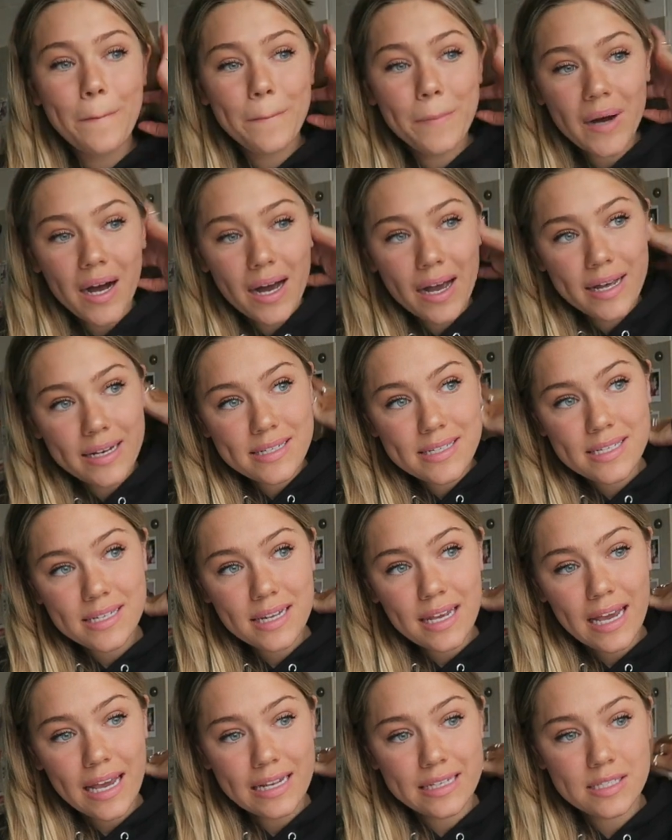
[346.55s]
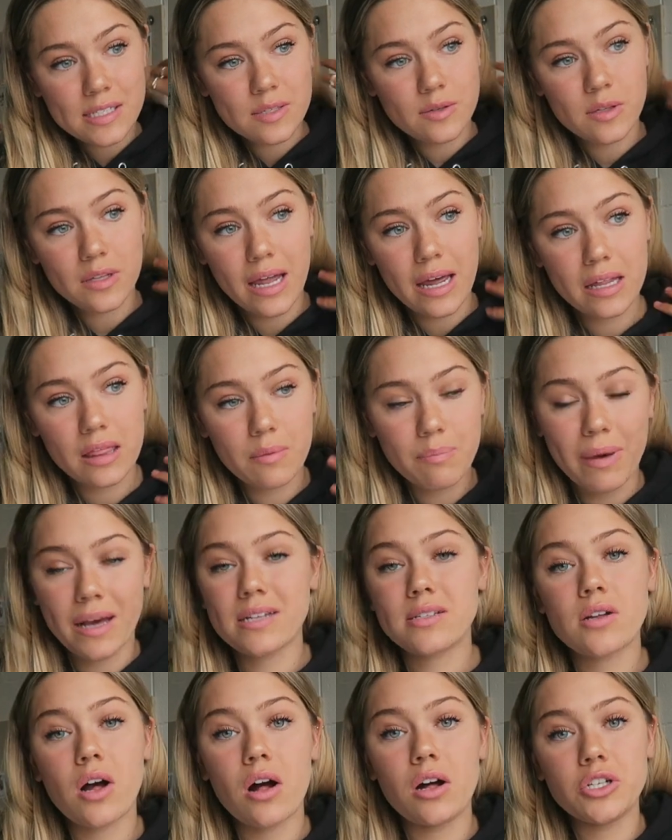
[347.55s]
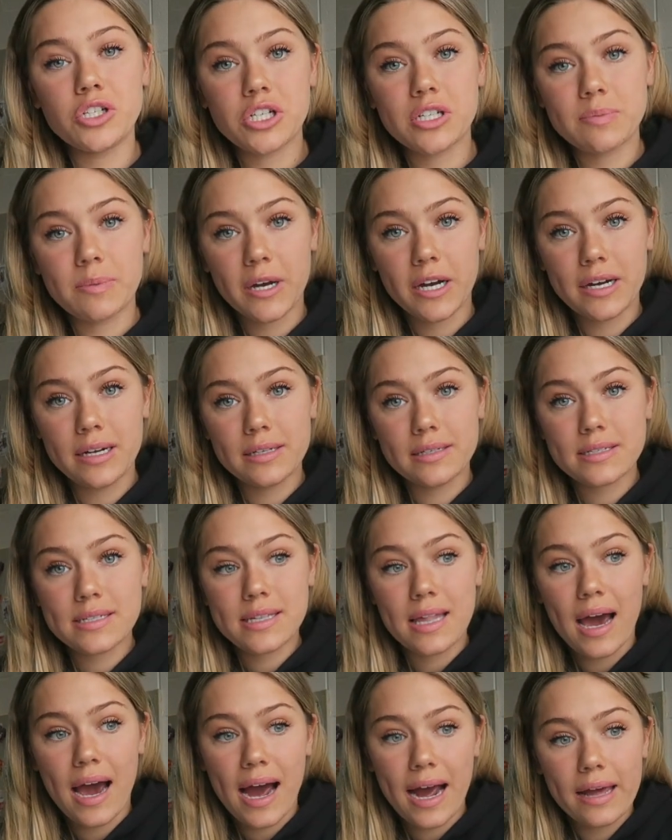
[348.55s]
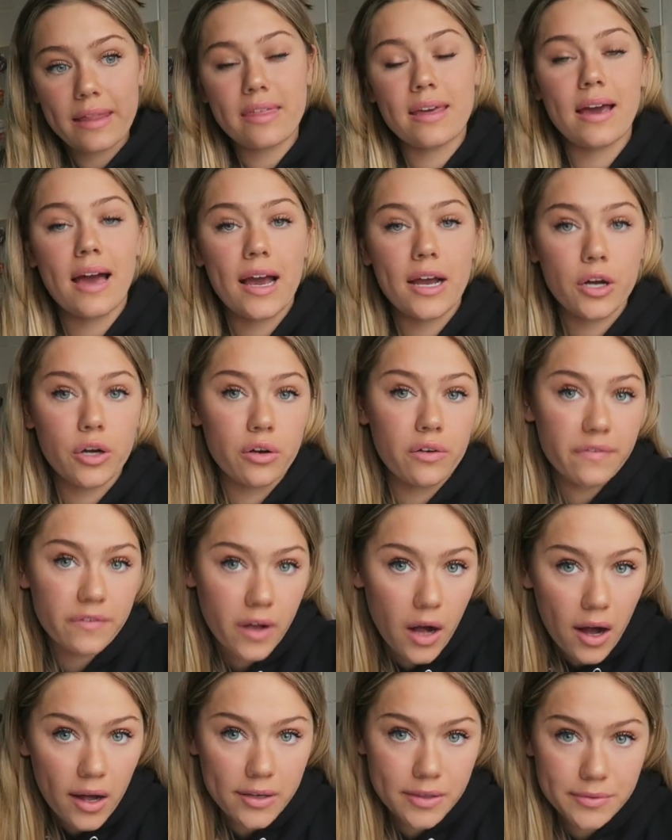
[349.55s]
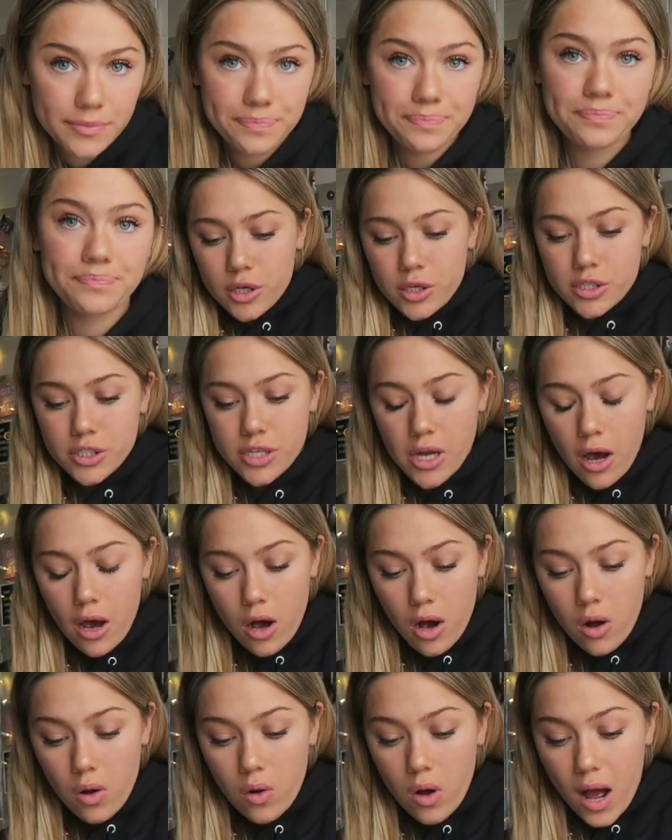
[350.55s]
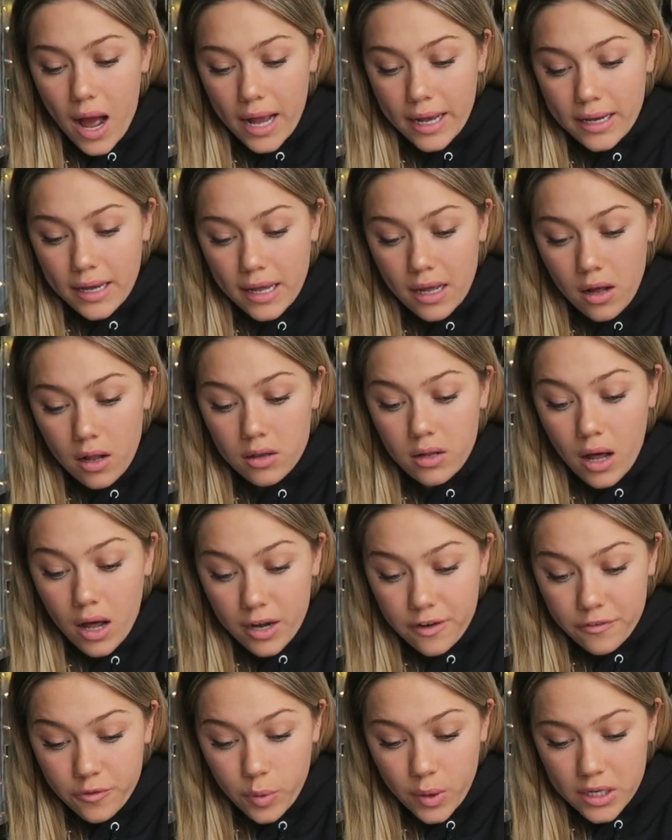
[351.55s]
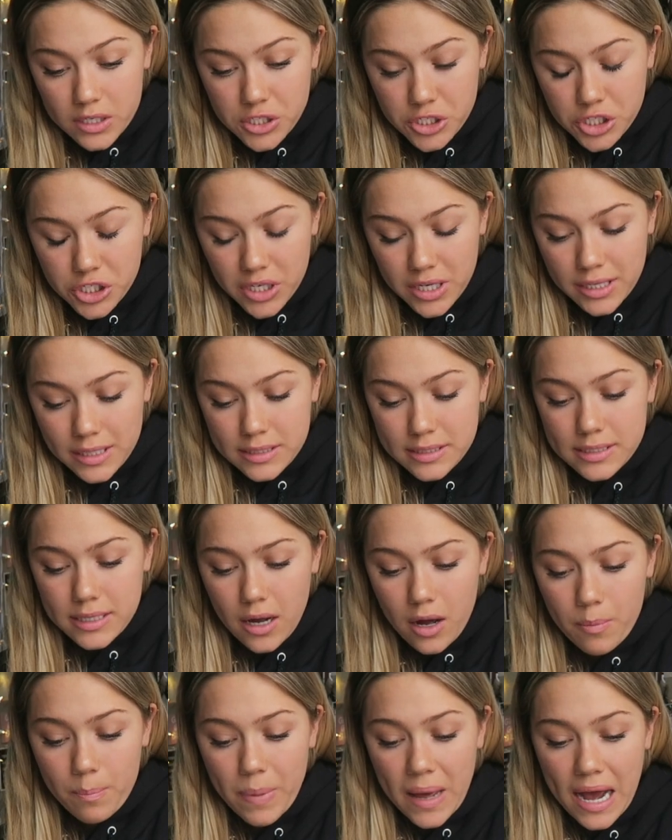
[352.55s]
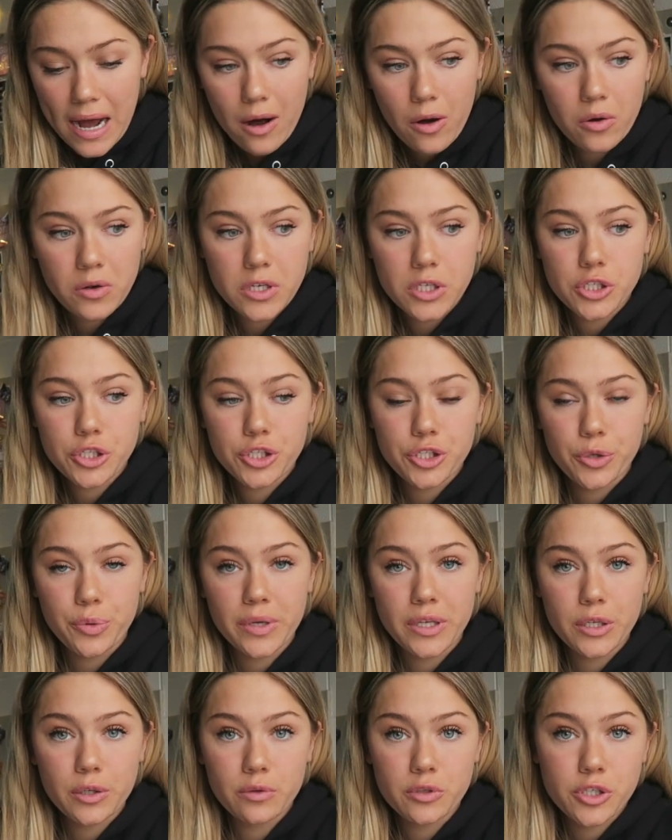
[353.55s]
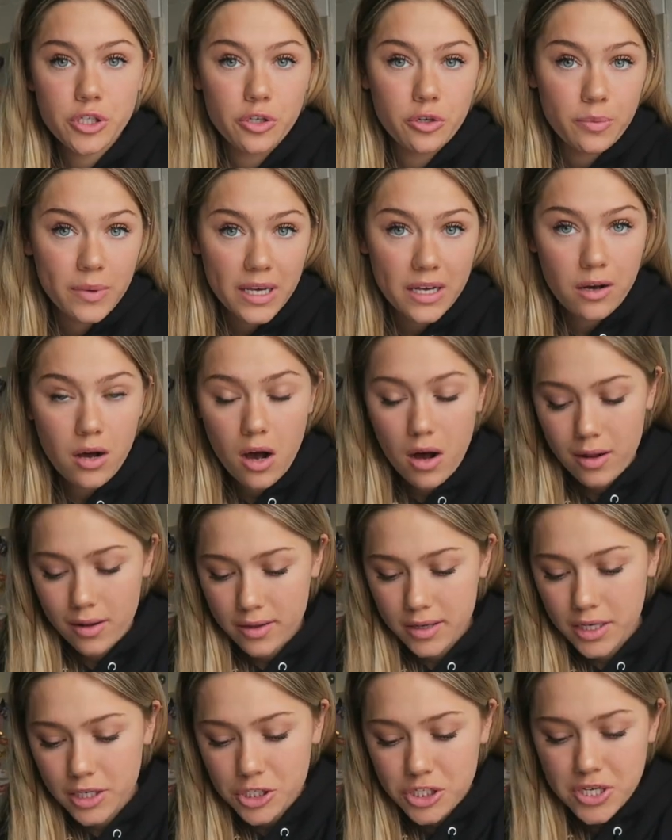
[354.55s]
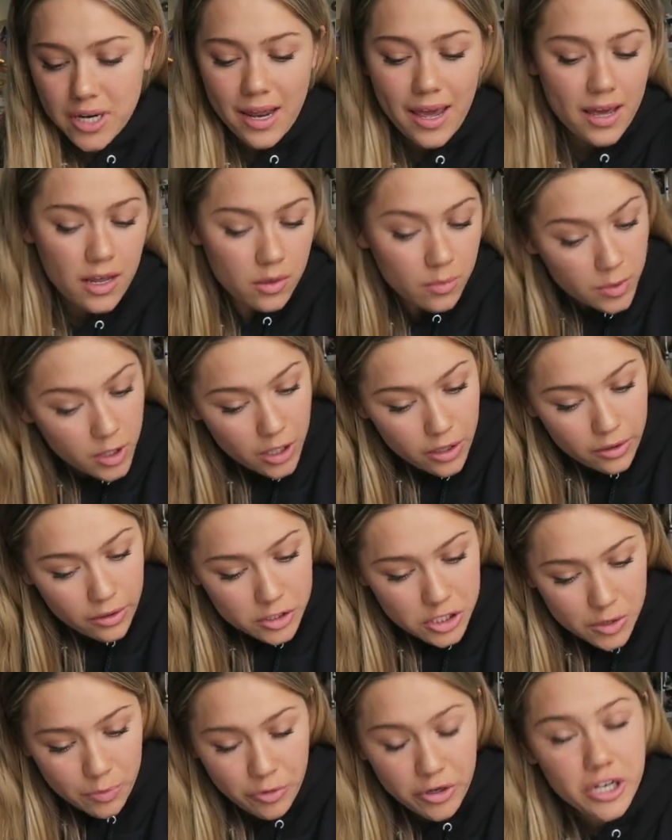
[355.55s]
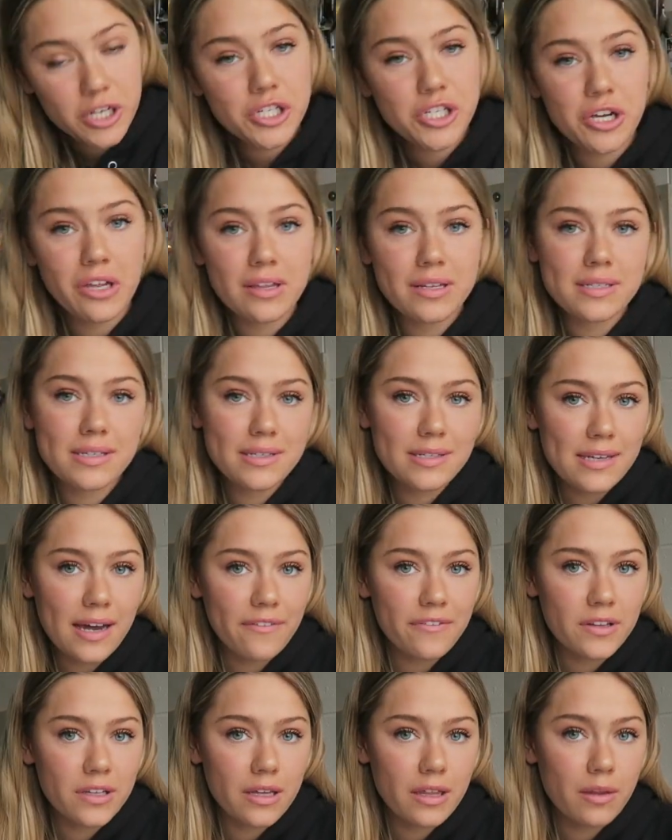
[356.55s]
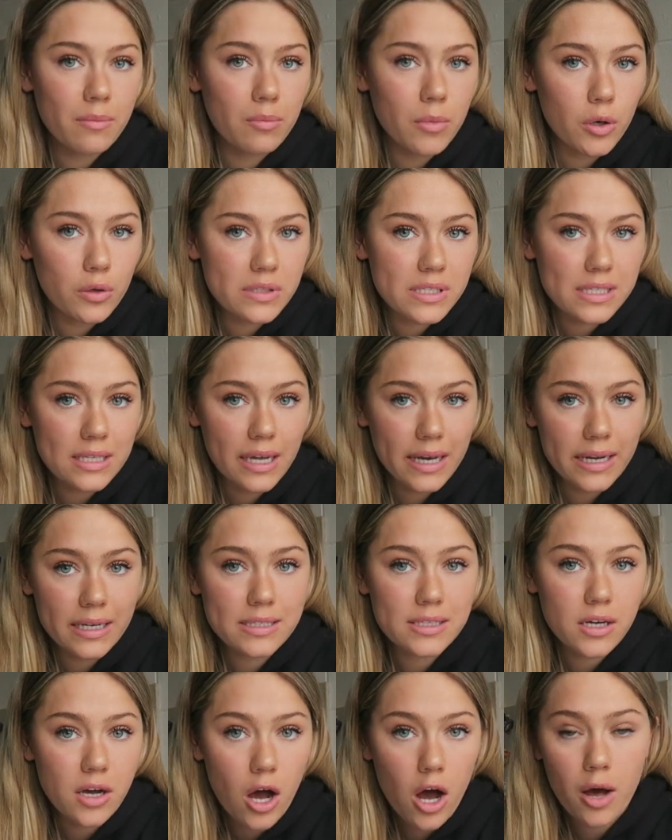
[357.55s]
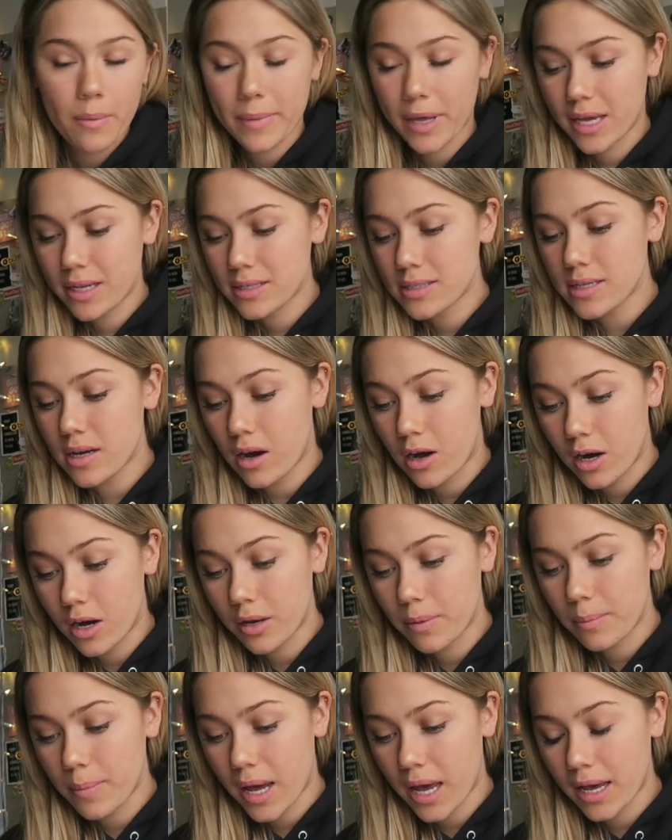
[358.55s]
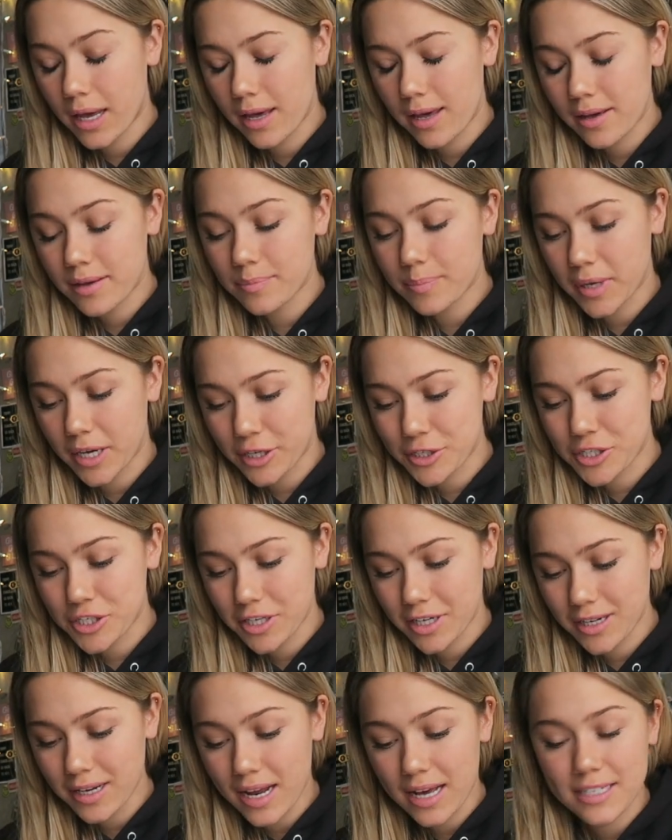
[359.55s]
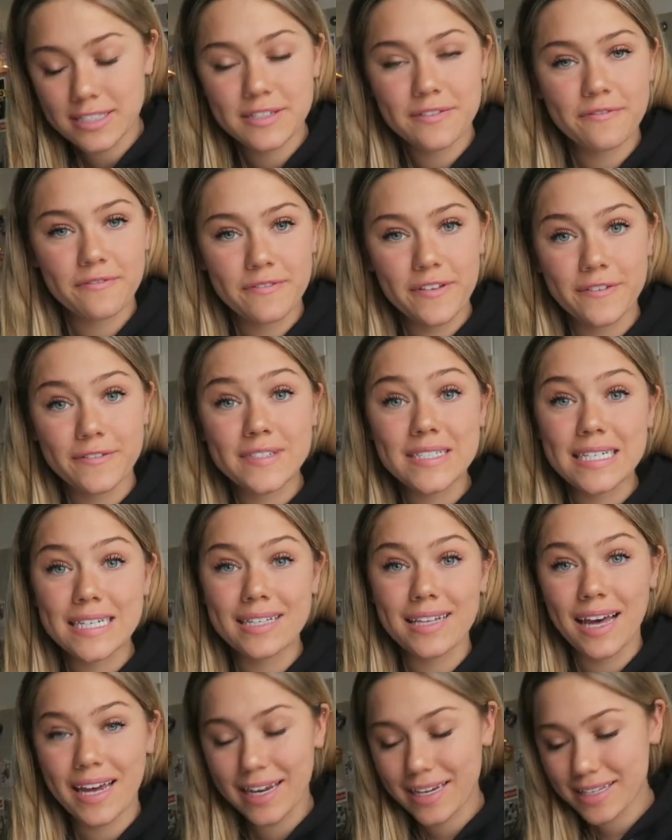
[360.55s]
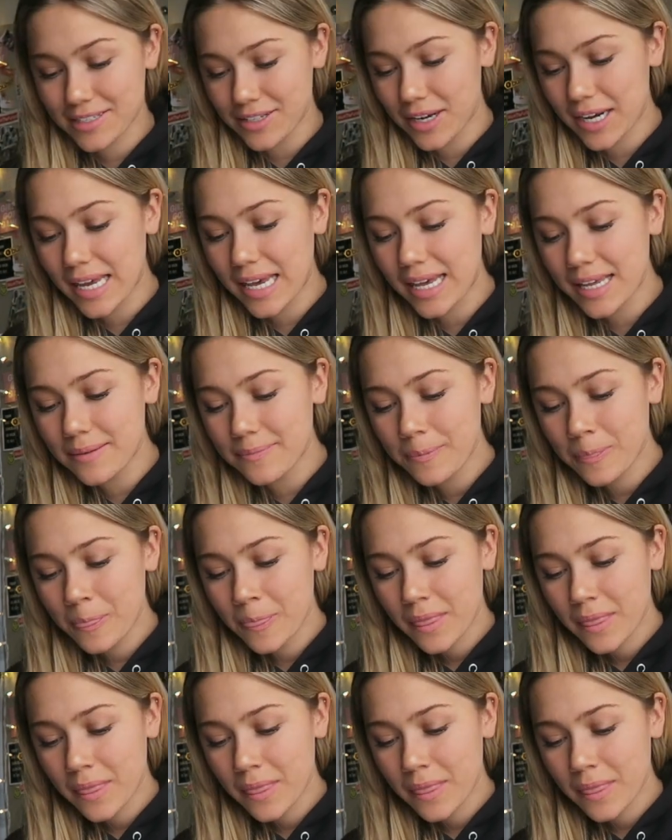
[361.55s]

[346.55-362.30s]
but it's like the best college experience that I think I could have gotten. So I get a lot of questions about doing YouTube in college, and Hannah Maloche, I'm pretty sure this is definitely the most liked comment on my picture. It has 50 likes on it.